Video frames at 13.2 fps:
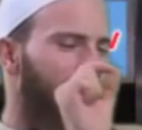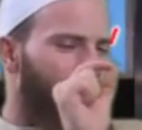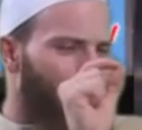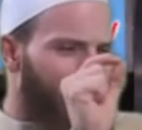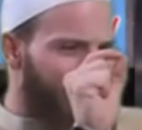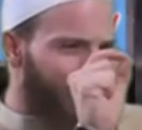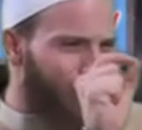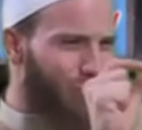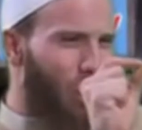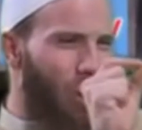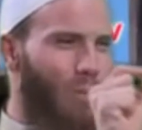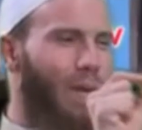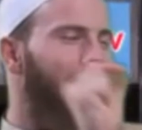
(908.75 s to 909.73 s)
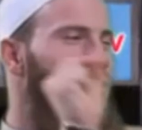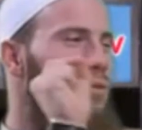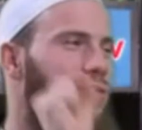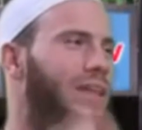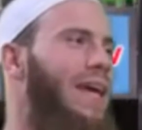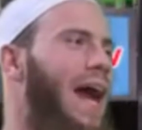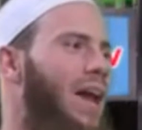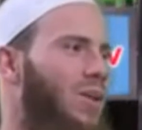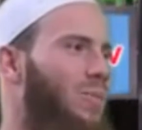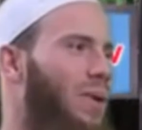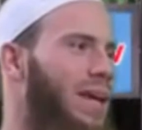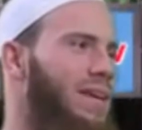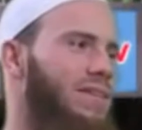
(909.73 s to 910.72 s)
one small, minute thing out of
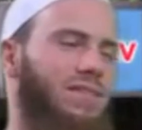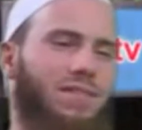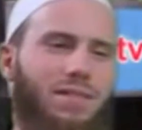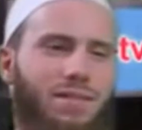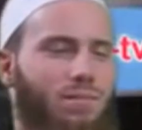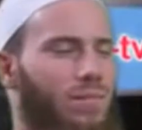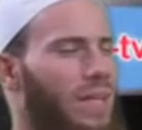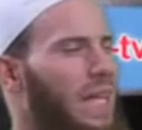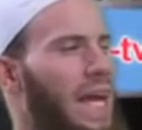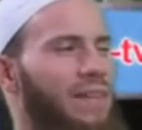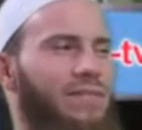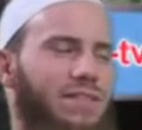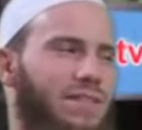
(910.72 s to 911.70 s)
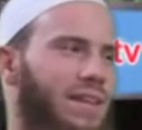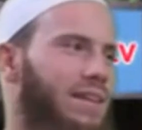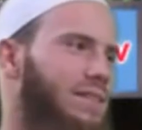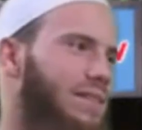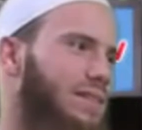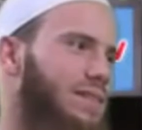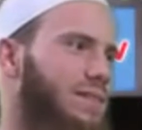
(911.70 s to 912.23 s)
place, life does not exist.